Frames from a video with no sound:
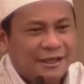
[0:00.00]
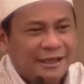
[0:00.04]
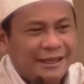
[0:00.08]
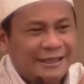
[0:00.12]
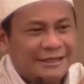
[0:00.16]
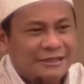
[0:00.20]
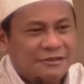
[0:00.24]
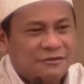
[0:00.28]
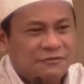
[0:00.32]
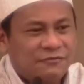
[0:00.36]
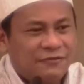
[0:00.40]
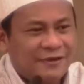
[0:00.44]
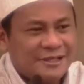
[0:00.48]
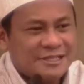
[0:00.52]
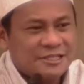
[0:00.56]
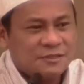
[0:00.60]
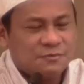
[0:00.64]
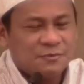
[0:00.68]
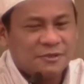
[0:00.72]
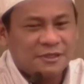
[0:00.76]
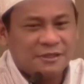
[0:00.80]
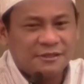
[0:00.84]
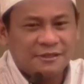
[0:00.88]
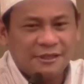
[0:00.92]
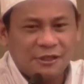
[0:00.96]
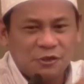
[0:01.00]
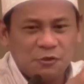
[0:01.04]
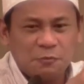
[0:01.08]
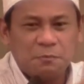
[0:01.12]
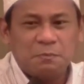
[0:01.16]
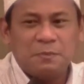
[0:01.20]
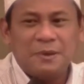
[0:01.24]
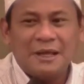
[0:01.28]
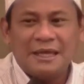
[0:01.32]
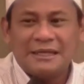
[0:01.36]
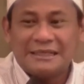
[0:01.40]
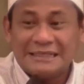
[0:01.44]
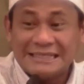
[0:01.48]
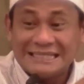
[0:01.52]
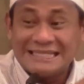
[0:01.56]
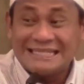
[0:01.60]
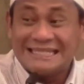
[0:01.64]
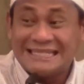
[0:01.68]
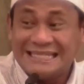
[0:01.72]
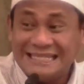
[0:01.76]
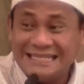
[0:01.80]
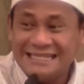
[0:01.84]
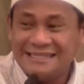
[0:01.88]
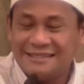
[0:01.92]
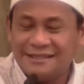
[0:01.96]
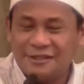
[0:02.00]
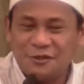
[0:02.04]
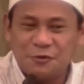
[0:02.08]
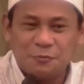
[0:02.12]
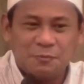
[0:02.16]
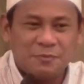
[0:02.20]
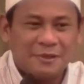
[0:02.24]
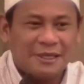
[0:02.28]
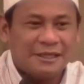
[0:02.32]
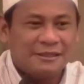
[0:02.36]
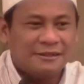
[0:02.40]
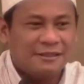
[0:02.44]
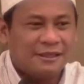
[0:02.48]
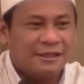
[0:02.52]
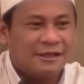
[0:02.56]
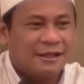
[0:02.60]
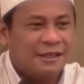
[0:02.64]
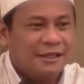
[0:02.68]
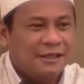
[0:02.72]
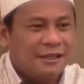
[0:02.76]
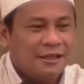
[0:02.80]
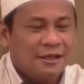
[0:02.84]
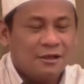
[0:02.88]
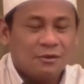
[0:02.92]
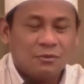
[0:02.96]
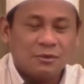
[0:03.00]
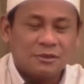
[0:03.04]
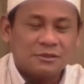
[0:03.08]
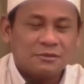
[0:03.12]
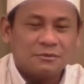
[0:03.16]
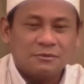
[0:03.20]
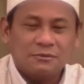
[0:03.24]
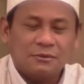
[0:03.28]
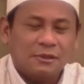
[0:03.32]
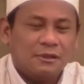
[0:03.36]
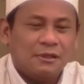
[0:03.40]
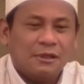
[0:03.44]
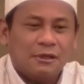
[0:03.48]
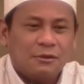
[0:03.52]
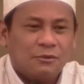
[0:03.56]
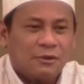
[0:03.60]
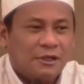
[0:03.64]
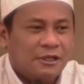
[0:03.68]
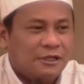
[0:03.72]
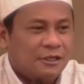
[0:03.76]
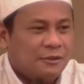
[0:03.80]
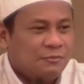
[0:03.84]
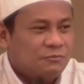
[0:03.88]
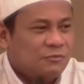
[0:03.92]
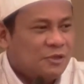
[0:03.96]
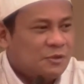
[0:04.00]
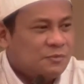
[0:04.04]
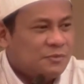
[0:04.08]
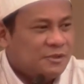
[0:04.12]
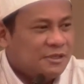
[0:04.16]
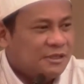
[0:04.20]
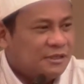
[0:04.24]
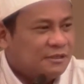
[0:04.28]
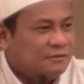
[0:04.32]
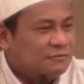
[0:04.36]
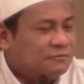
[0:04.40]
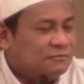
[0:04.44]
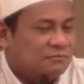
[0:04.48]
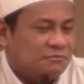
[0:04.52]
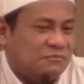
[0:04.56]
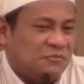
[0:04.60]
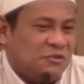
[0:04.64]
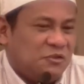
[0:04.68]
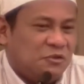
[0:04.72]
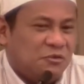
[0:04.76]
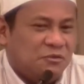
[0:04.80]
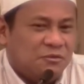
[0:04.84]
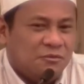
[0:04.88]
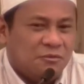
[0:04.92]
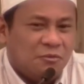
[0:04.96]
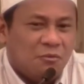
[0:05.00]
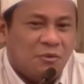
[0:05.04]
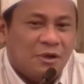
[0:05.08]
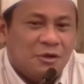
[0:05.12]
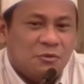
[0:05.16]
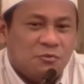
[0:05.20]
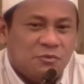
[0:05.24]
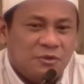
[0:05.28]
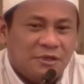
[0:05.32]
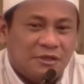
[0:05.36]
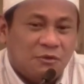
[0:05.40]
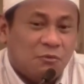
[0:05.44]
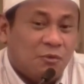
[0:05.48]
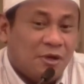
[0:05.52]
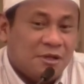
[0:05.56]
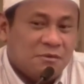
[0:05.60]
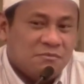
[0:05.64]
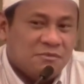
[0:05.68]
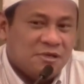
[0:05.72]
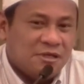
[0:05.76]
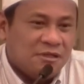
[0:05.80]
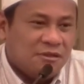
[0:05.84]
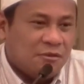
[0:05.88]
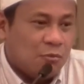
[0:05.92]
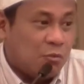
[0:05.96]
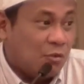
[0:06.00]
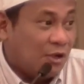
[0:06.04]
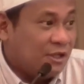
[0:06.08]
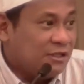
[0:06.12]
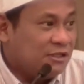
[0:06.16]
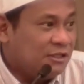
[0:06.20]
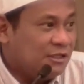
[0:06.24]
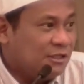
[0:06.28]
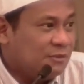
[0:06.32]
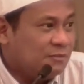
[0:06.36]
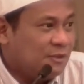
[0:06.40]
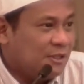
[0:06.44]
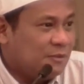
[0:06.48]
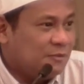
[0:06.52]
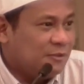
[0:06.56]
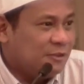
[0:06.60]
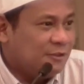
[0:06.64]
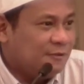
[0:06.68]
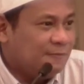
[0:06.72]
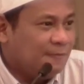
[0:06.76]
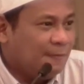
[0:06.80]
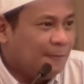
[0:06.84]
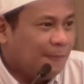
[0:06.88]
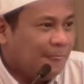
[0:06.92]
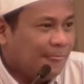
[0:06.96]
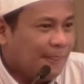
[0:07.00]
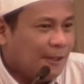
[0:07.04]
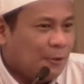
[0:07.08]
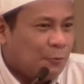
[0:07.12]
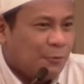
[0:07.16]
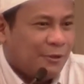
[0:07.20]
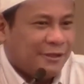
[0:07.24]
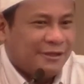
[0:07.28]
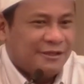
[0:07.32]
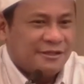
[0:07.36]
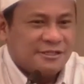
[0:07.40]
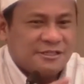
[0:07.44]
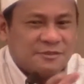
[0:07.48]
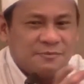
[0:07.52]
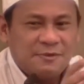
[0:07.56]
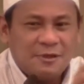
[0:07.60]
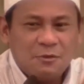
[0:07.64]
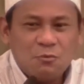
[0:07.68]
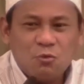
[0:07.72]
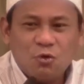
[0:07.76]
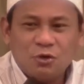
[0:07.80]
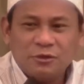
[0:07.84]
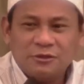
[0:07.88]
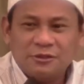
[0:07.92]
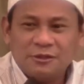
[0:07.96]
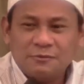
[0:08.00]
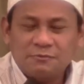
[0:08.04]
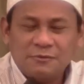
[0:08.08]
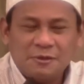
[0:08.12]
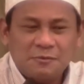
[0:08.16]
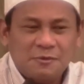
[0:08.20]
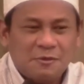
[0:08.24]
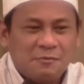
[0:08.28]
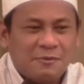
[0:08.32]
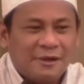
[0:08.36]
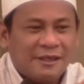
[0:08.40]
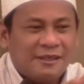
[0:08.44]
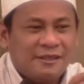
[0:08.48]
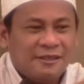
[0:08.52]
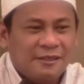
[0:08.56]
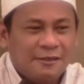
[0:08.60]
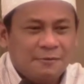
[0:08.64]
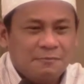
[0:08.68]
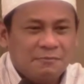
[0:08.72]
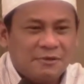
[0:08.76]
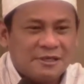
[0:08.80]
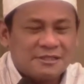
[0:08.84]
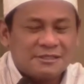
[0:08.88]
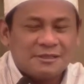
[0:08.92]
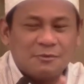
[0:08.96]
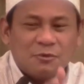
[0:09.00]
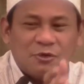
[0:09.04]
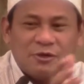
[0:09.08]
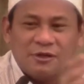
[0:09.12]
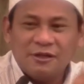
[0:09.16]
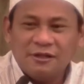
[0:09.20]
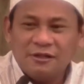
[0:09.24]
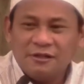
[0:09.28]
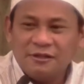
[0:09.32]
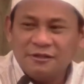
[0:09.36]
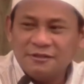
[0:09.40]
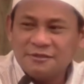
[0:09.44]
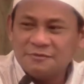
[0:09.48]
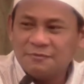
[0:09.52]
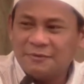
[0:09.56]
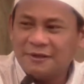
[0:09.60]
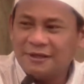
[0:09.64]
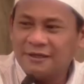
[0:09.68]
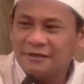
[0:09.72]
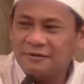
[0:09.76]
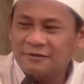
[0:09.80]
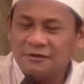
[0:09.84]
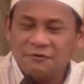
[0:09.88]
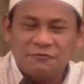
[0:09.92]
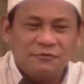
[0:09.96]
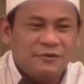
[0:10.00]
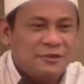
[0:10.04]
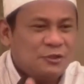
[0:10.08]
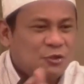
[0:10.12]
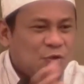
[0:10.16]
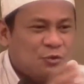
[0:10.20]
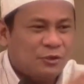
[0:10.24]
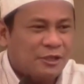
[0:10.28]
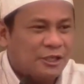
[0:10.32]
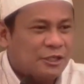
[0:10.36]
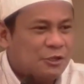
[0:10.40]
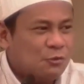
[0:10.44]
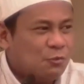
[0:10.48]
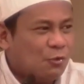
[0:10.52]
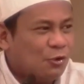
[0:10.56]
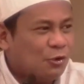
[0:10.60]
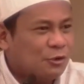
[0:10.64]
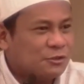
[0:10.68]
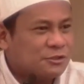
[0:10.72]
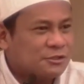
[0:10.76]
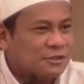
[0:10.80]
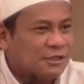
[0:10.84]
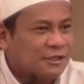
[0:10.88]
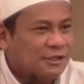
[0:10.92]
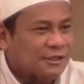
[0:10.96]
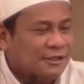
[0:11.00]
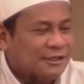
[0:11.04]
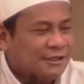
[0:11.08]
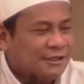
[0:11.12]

an investment that you plant, a seed that you plant that, wallahu alam, maybe in, you know, 1 week, 1 month, 1 year maybe, when it is being watered maybe by him, by someone else, by the video that he watched,